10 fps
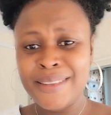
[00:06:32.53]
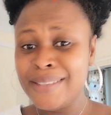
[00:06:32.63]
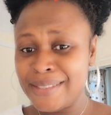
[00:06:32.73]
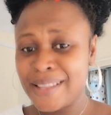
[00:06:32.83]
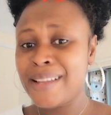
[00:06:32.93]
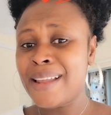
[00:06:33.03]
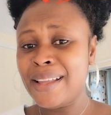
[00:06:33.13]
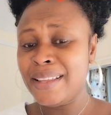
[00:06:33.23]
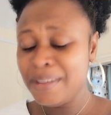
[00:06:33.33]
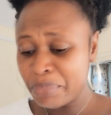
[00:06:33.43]
He said
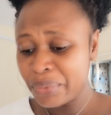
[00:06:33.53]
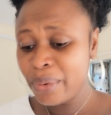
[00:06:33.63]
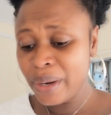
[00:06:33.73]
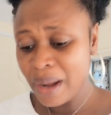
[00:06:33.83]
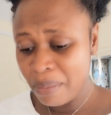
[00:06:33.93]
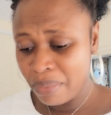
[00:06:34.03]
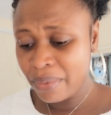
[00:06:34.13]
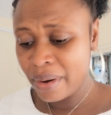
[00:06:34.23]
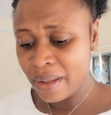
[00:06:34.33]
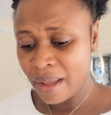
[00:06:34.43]
that he prayed a
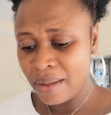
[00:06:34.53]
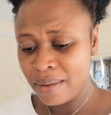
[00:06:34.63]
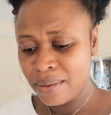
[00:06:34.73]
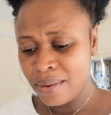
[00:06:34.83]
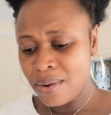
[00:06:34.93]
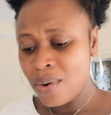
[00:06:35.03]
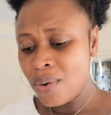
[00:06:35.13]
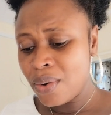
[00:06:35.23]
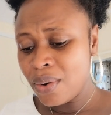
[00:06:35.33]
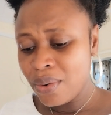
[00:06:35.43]
prayer.
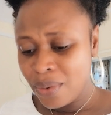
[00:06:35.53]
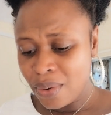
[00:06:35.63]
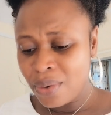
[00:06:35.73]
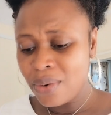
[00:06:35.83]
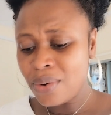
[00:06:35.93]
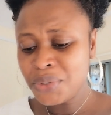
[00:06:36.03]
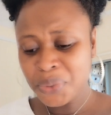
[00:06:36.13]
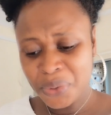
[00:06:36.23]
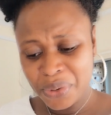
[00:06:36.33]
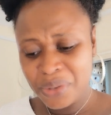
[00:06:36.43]
On the
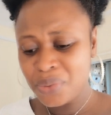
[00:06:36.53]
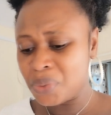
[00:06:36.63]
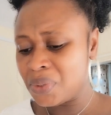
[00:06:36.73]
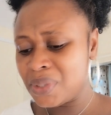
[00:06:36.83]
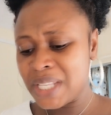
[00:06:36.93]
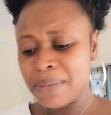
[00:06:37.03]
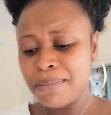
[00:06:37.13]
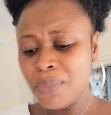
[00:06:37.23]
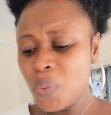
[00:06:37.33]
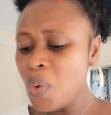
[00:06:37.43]
cross, he also said,
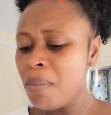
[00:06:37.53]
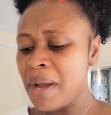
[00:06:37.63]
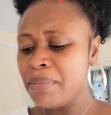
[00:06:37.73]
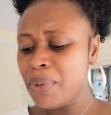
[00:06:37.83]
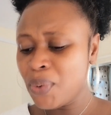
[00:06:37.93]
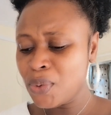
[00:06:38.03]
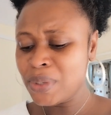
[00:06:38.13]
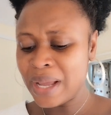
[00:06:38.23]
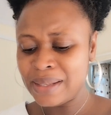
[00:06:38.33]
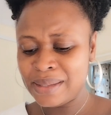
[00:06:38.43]
woman,
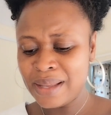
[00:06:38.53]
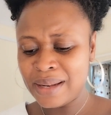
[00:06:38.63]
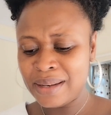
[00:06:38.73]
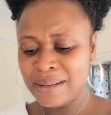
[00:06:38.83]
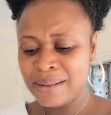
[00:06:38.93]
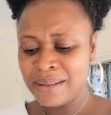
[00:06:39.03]
behold thy son.